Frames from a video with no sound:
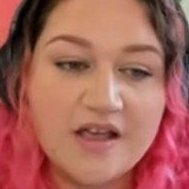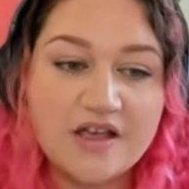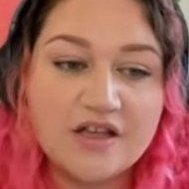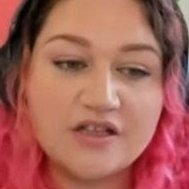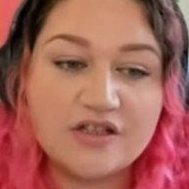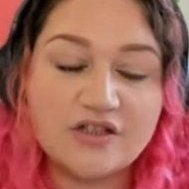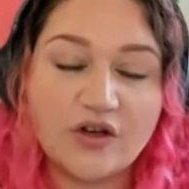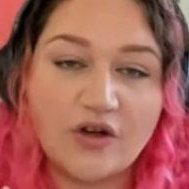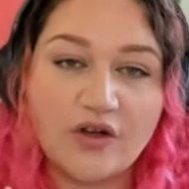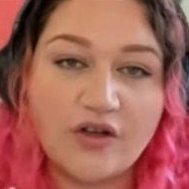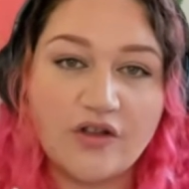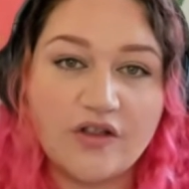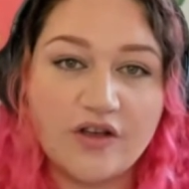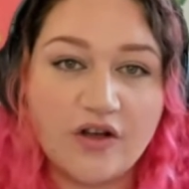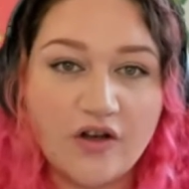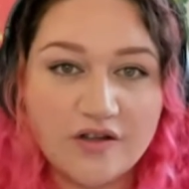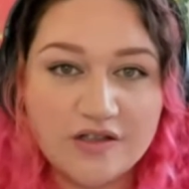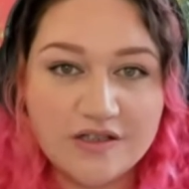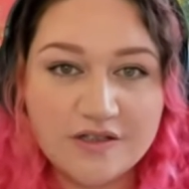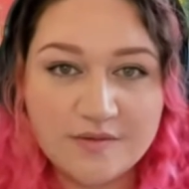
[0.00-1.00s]
So, the
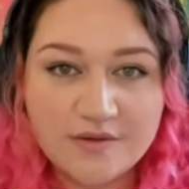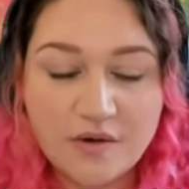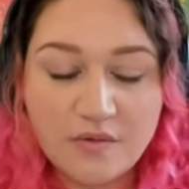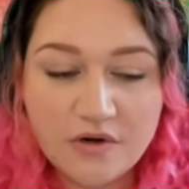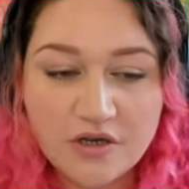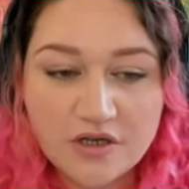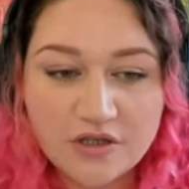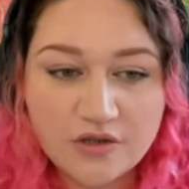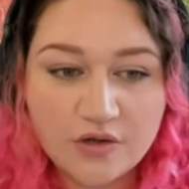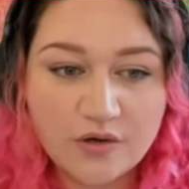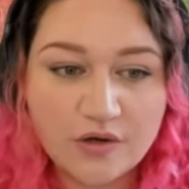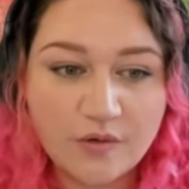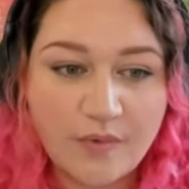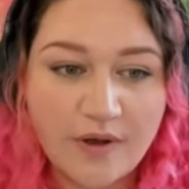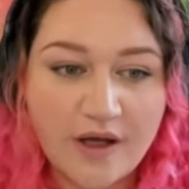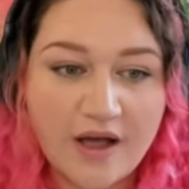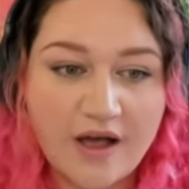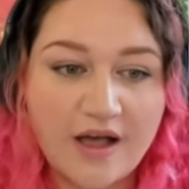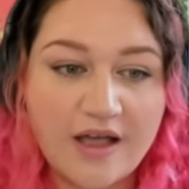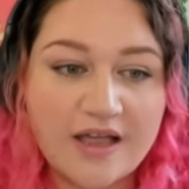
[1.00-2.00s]
concepts I want to talk
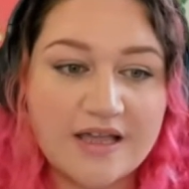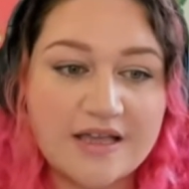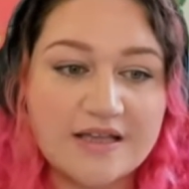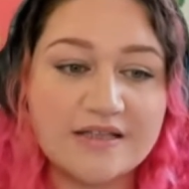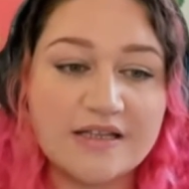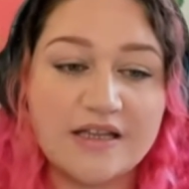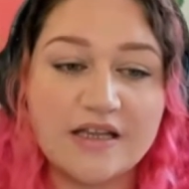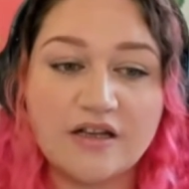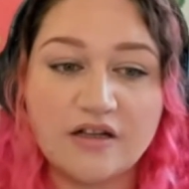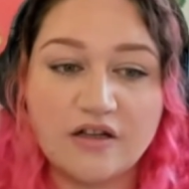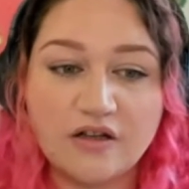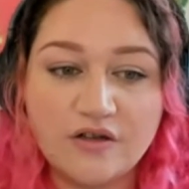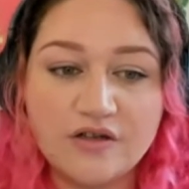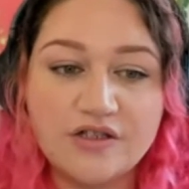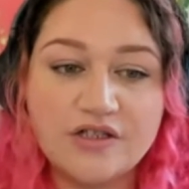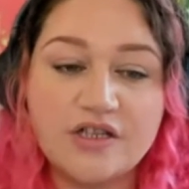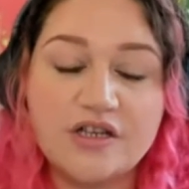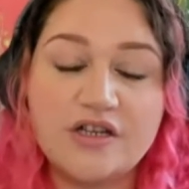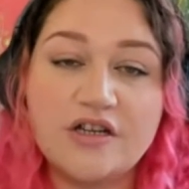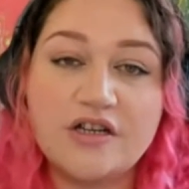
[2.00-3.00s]
about is
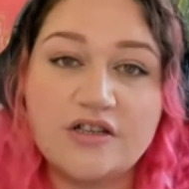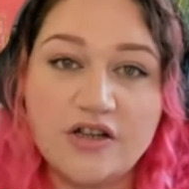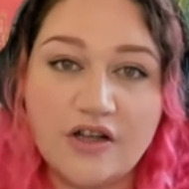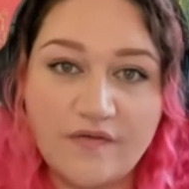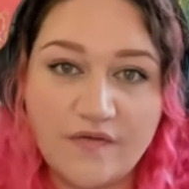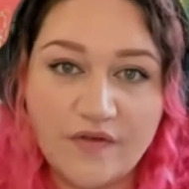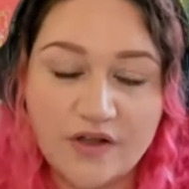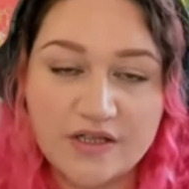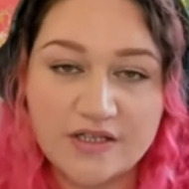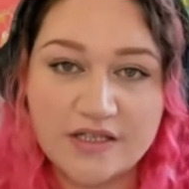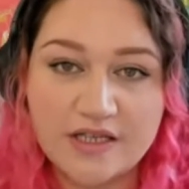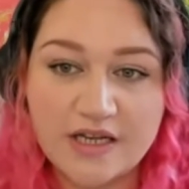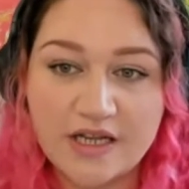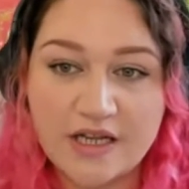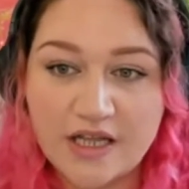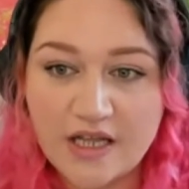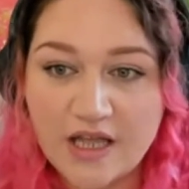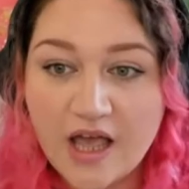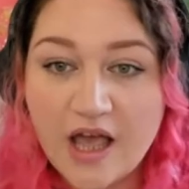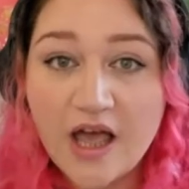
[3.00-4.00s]
inclusion,
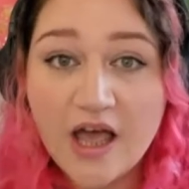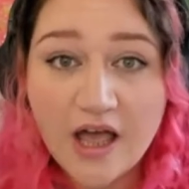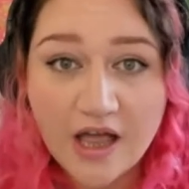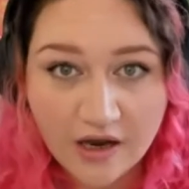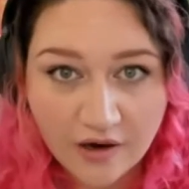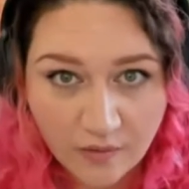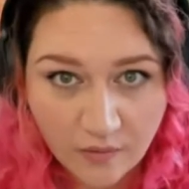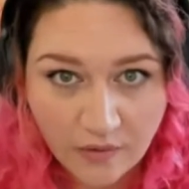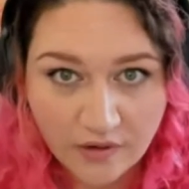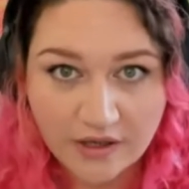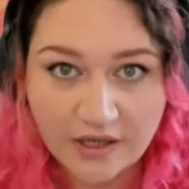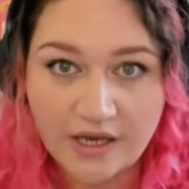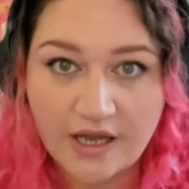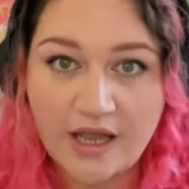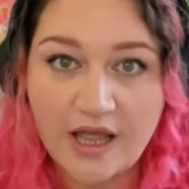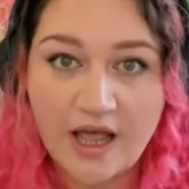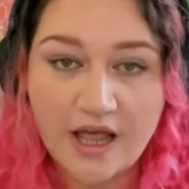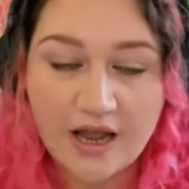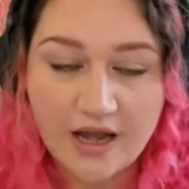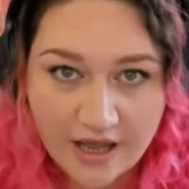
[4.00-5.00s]
diversity,
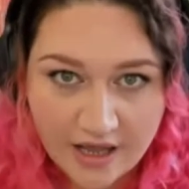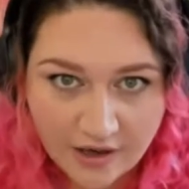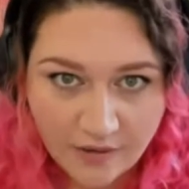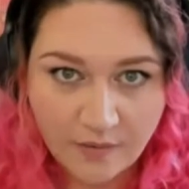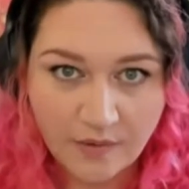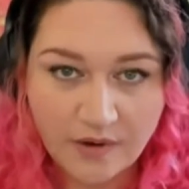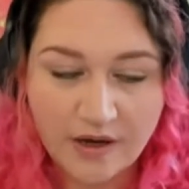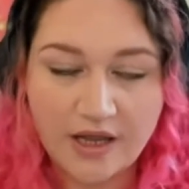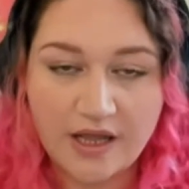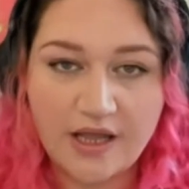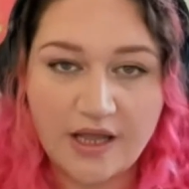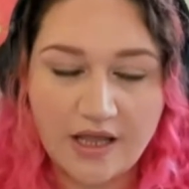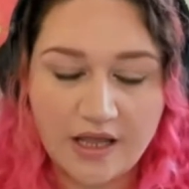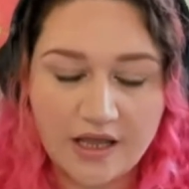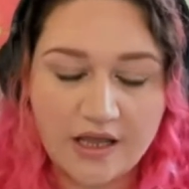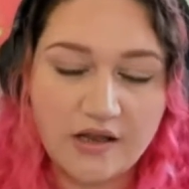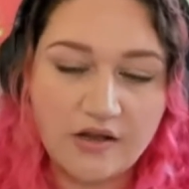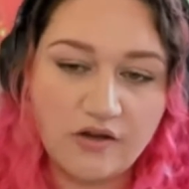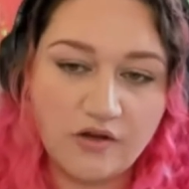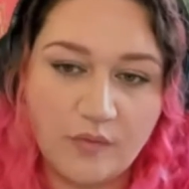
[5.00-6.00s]
equality, and equity
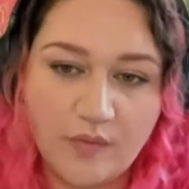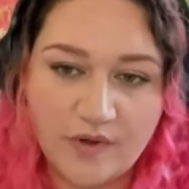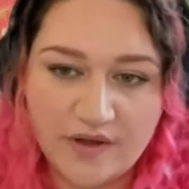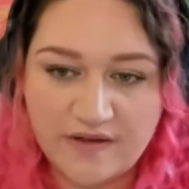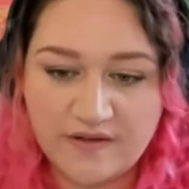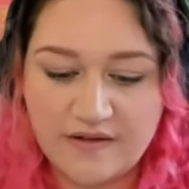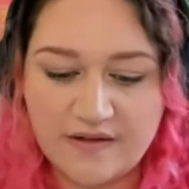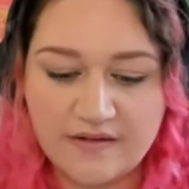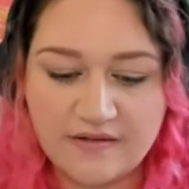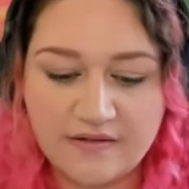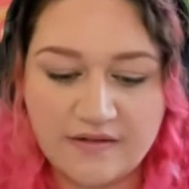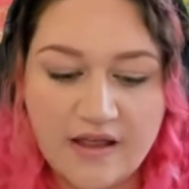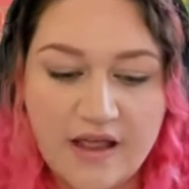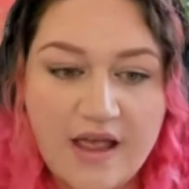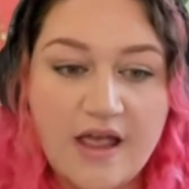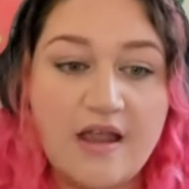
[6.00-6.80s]
in your business.